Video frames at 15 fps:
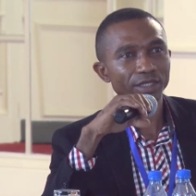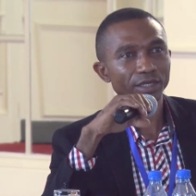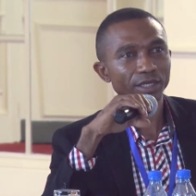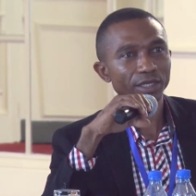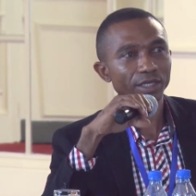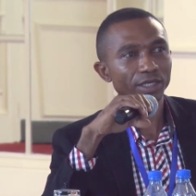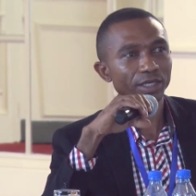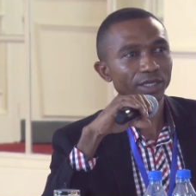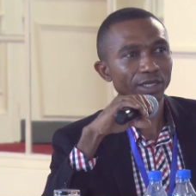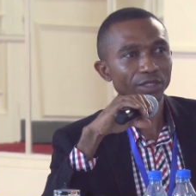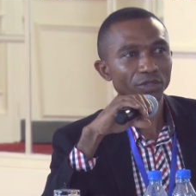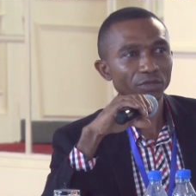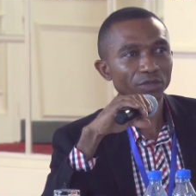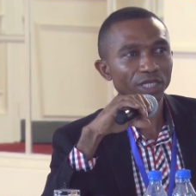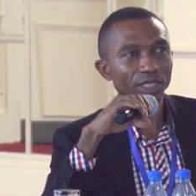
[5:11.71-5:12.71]
Uh,
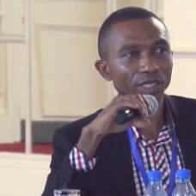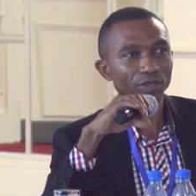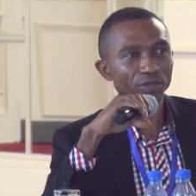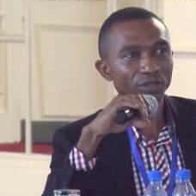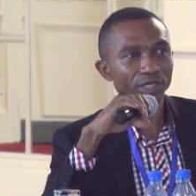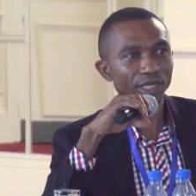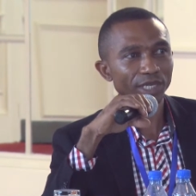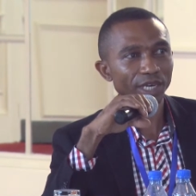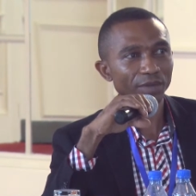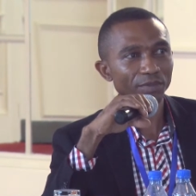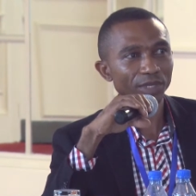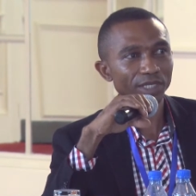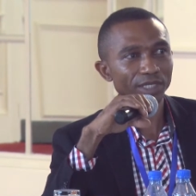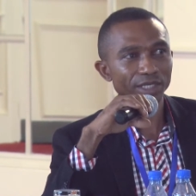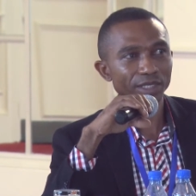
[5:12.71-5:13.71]
assuming they use the app
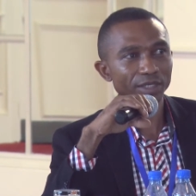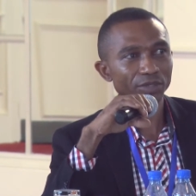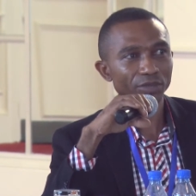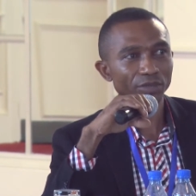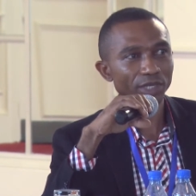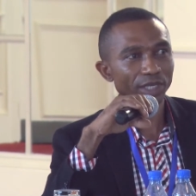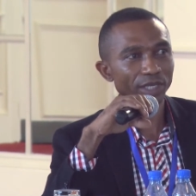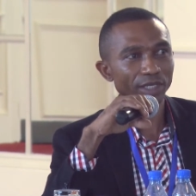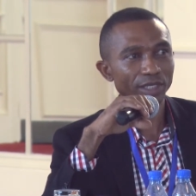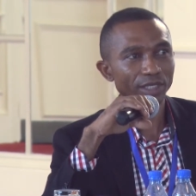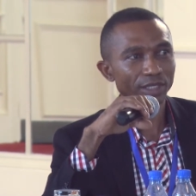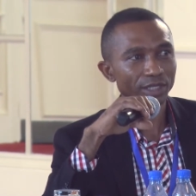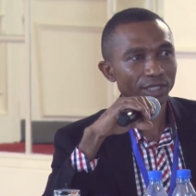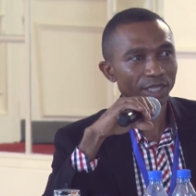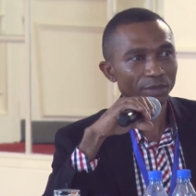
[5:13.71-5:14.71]
and says, okay,
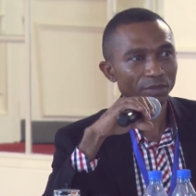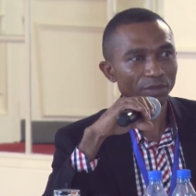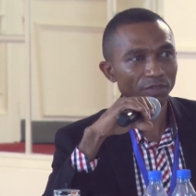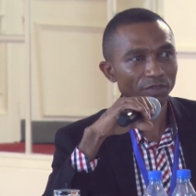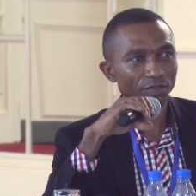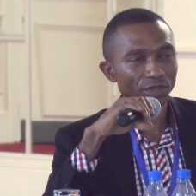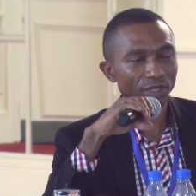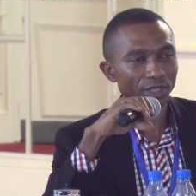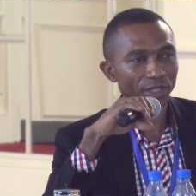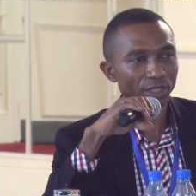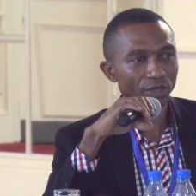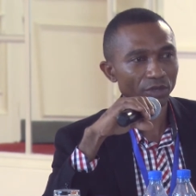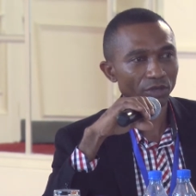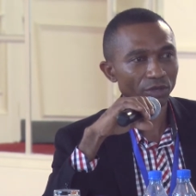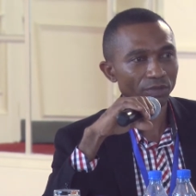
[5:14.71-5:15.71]
the type of uh,
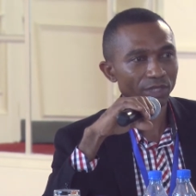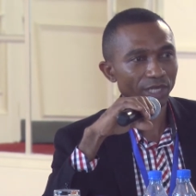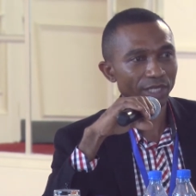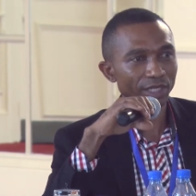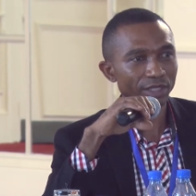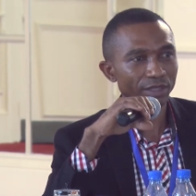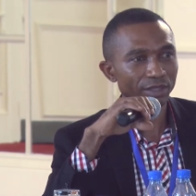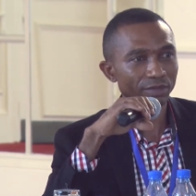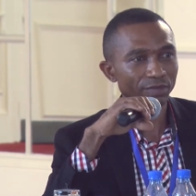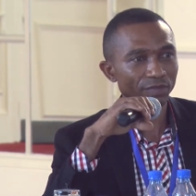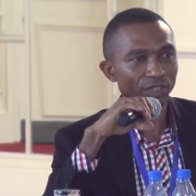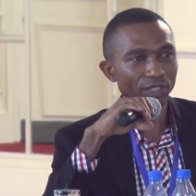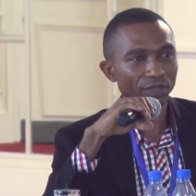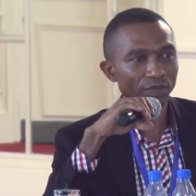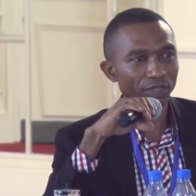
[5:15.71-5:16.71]
crops that is
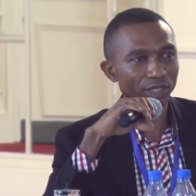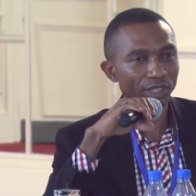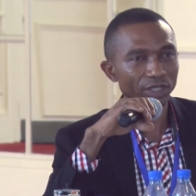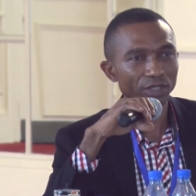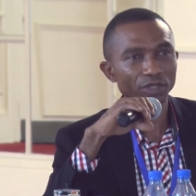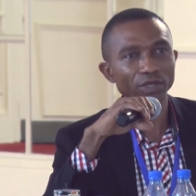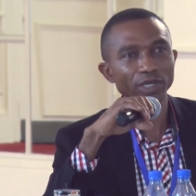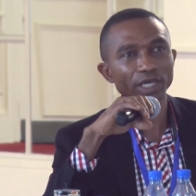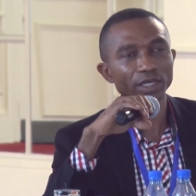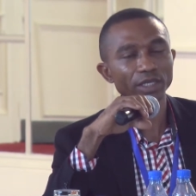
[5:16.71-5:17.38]
fit for this soil.